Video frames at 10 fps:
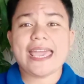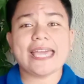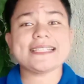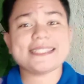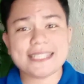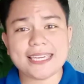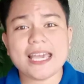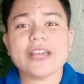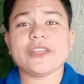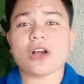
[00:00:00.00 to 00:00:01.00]
and
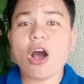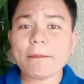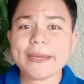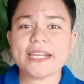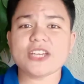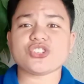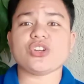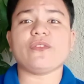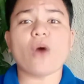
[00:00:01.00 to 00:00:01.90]
C, the combination of